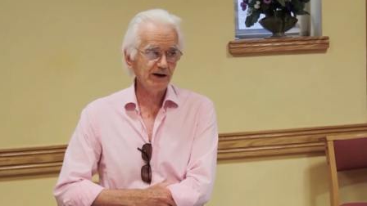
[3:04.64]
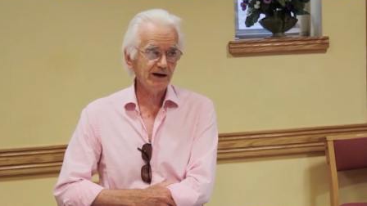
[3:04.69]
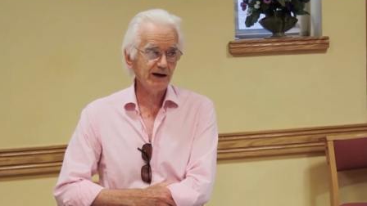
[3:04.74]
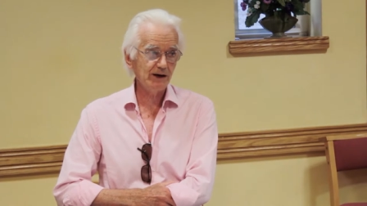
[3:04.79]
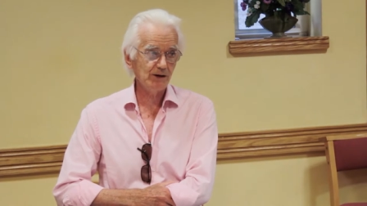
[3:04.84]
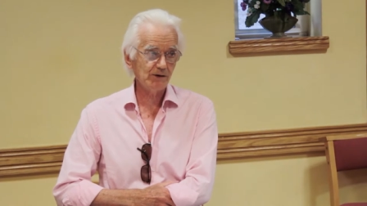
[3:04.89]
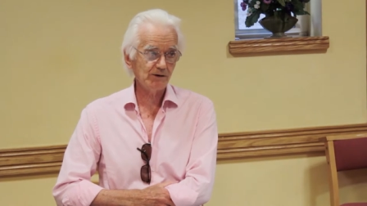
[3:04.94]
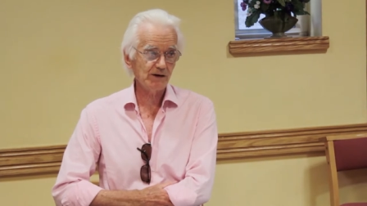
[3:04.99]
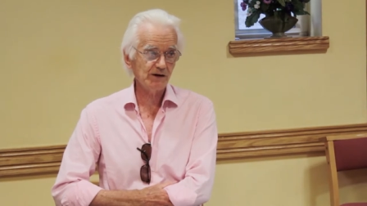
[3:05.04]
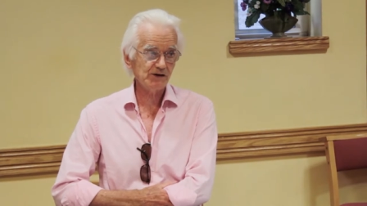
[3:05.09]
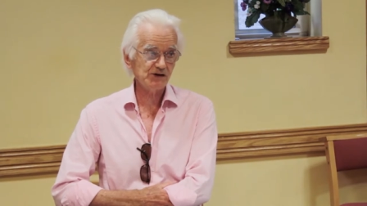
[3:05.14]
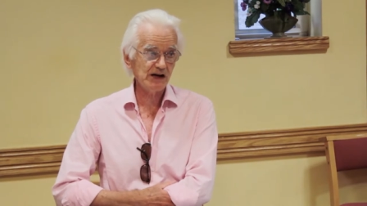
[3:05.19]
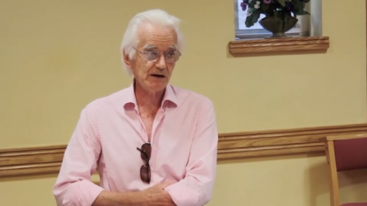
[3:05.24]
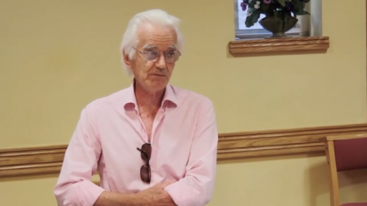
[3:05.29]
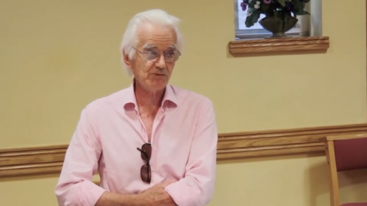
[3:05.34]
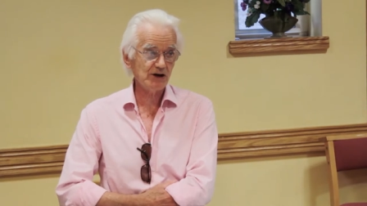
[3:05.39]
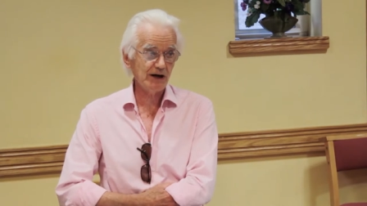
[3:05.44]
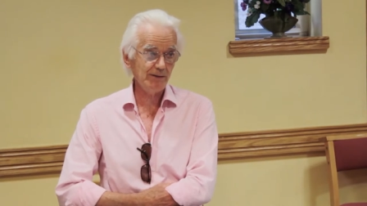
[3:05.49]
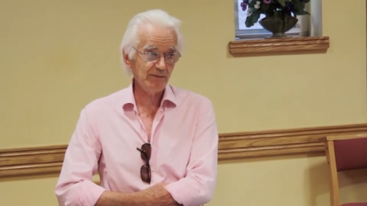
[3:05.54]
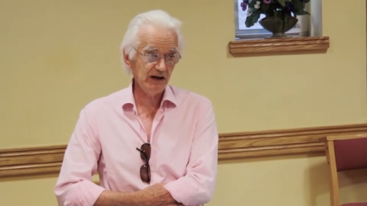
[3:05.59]
being held at the
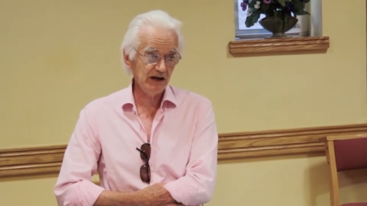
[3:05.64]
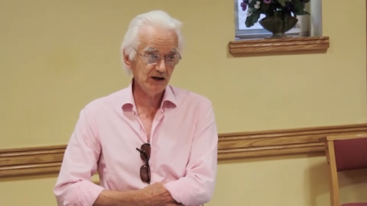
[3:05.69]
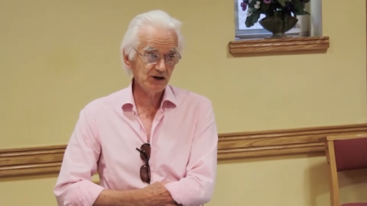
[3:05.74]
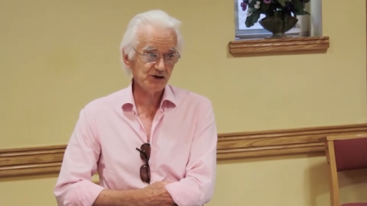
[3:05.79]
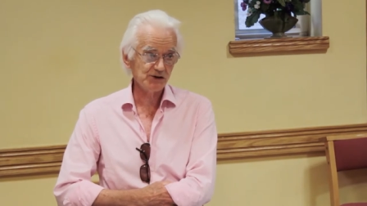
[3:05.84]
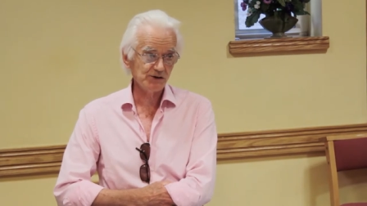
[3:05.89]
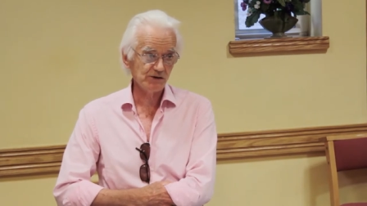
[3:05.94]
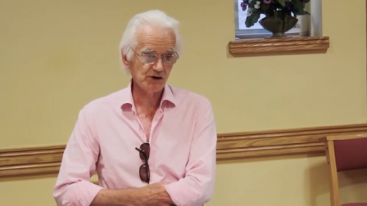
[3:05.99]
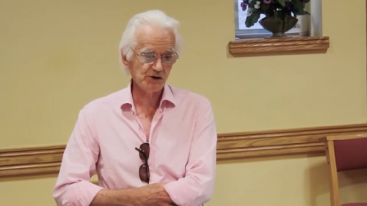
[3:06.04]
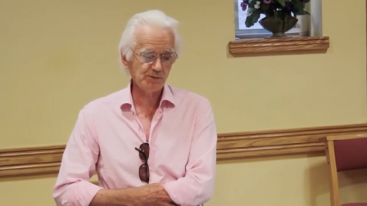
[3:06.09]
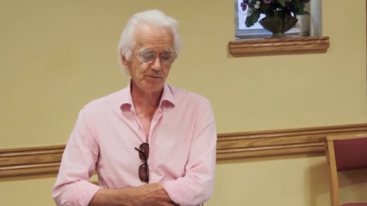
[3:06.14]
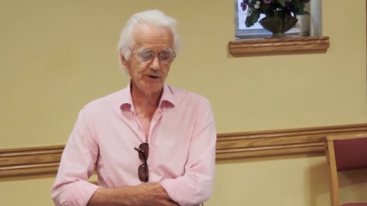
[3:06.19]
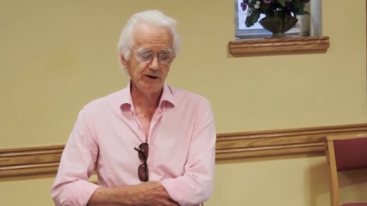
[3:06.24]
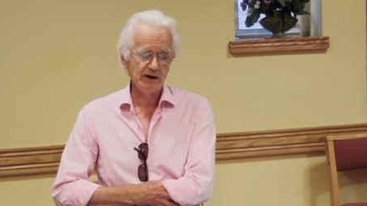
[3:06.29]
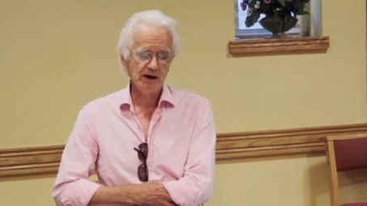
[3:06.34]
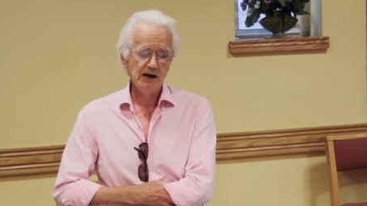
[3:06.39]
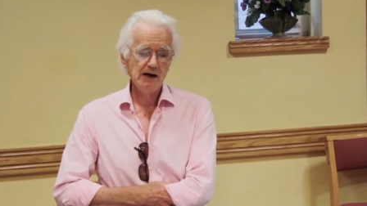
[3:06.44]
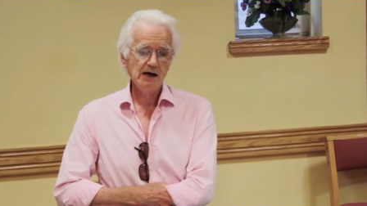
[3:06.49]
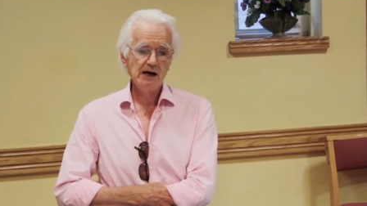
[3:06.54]
same time in Salisbury.